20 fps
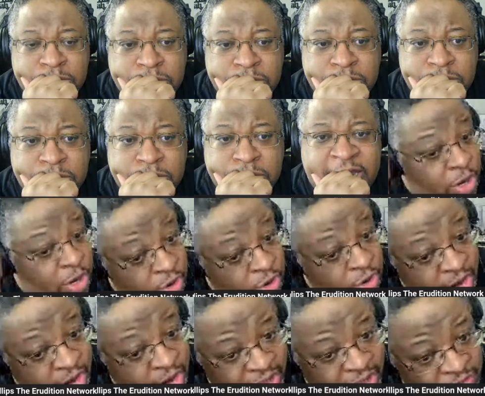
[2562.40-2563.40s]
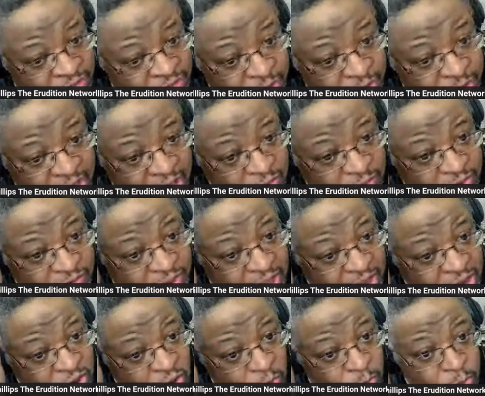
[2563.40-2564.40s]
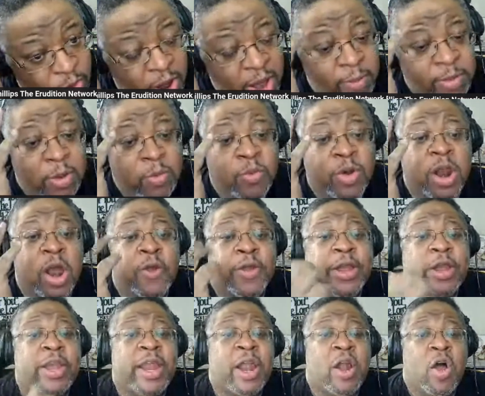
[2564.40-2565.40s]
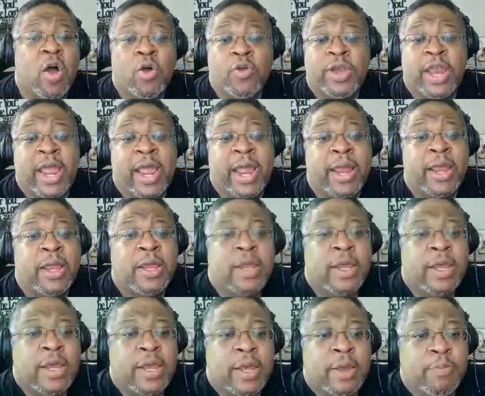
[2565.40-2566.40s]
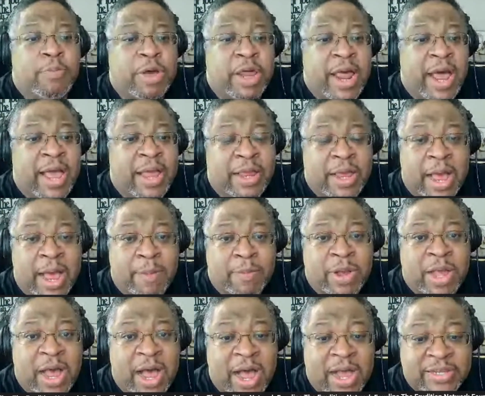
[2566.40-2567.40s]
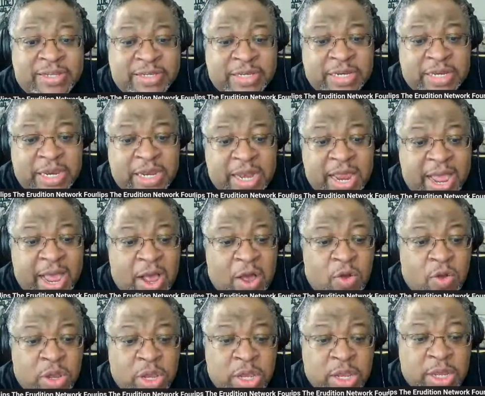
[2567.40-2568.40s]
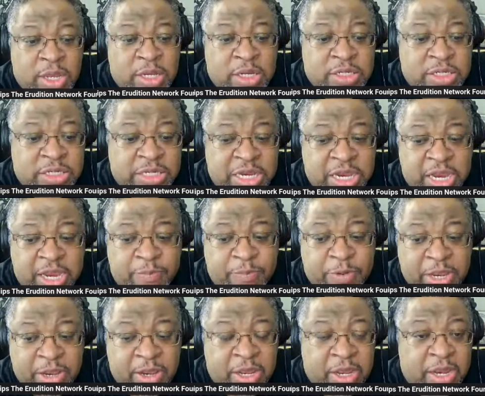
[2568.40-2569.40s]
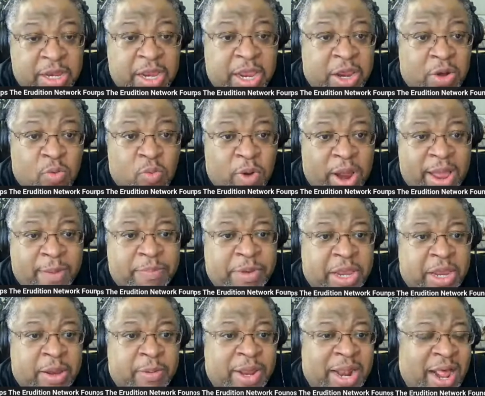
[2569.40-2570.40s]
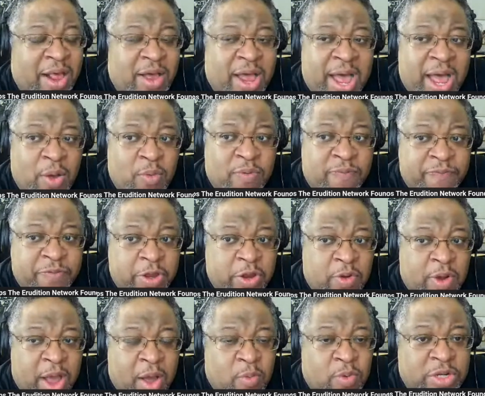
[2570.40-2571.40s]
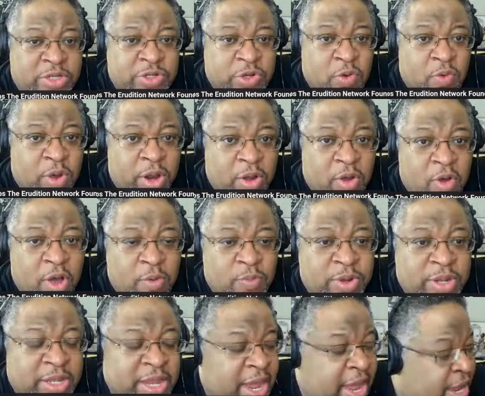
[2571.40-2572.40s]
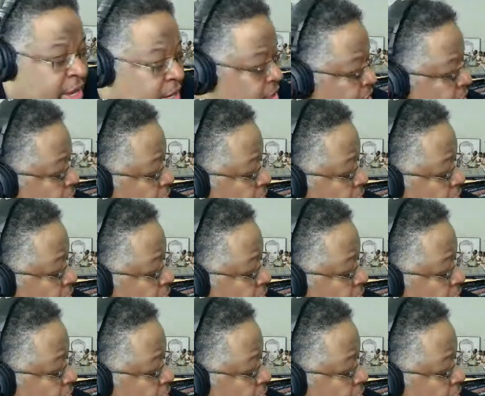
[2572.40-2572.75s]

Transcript: that you know internet hasn't been we've had no problem with our internet all day but i i'm constantly now seeing pe- it, it, ramping and I, I will figure out what's going on with that